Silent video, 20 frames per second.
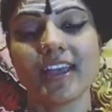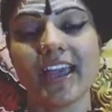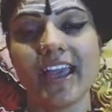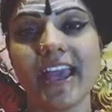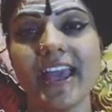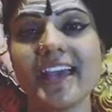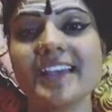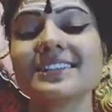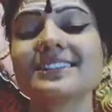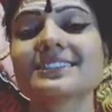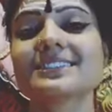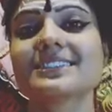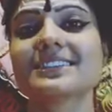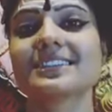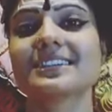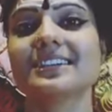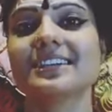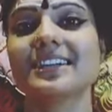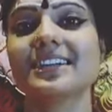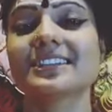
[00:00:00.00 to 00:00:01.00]
as
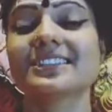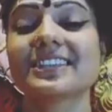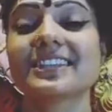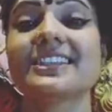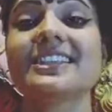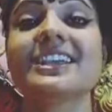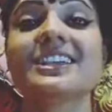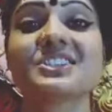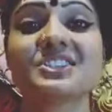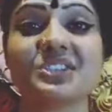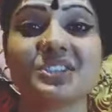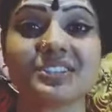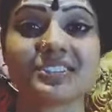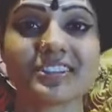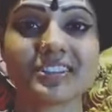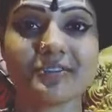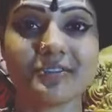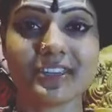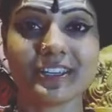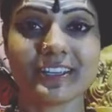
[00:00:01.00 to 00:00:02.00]
a sannyasi is
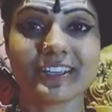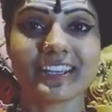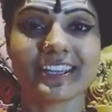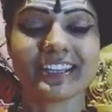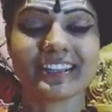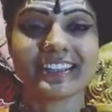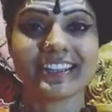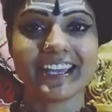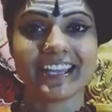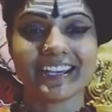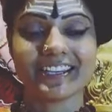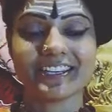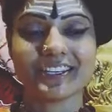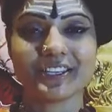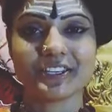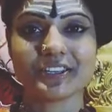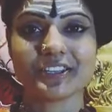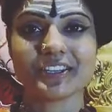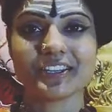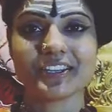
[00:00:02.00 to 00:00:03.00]
living, then
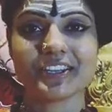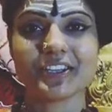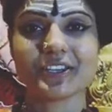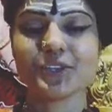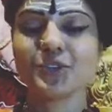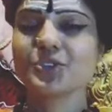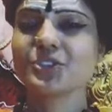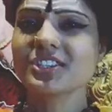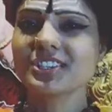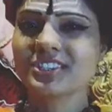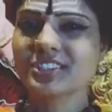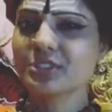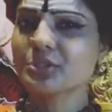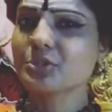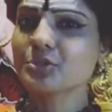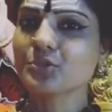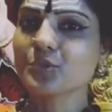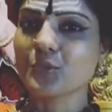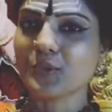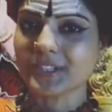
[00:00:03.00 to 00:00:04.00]
you just need to
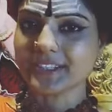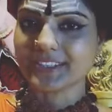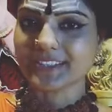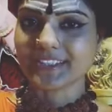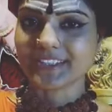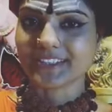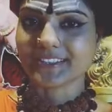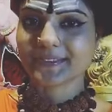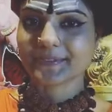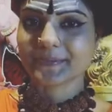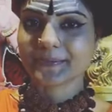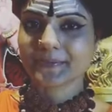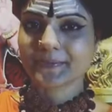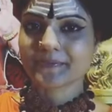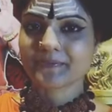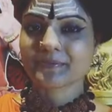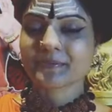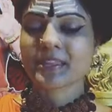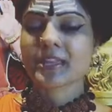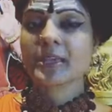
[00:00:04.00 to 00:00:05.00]
do one thing.
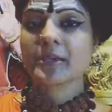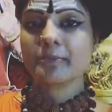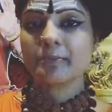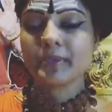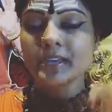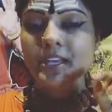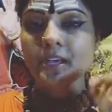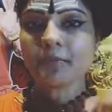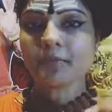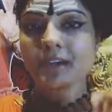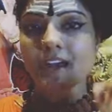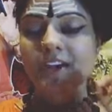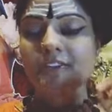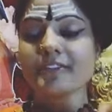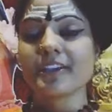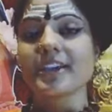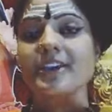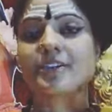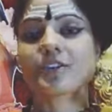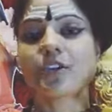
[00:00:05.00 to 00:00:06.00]
Become
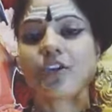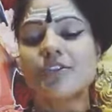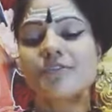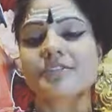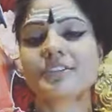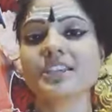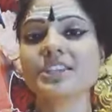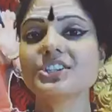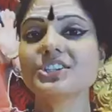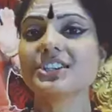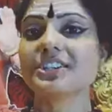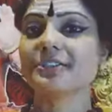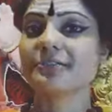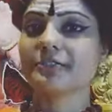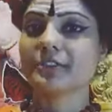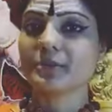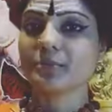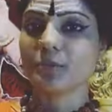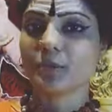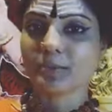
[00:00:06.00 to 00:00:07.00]
aware of each and
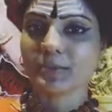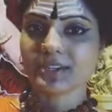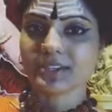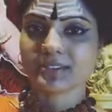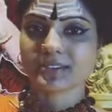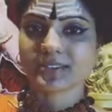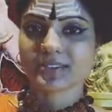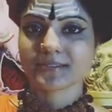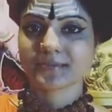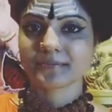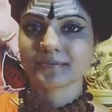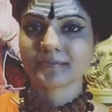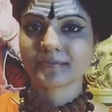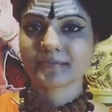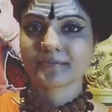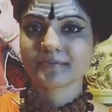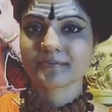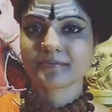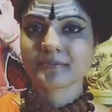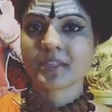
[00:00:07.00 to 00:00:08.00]
every moment.
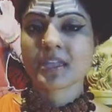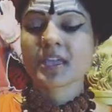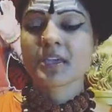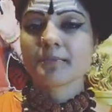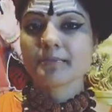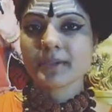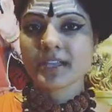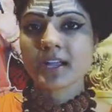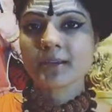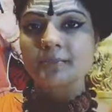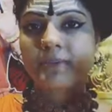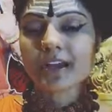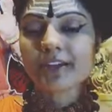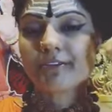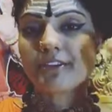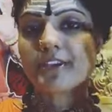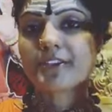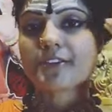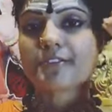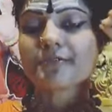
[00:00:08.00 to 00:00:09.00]
Become
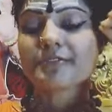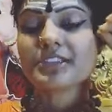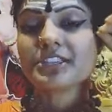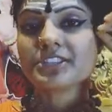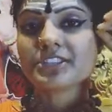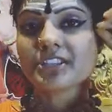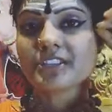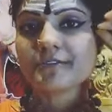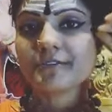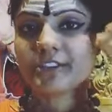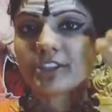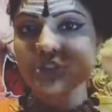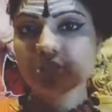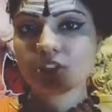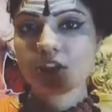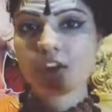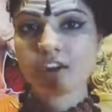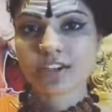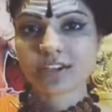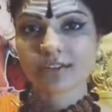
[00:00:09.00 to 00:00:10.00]
aware of each and every
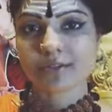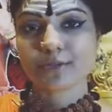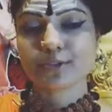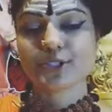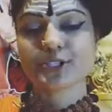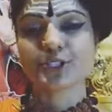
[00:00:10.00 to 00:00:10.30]
thought which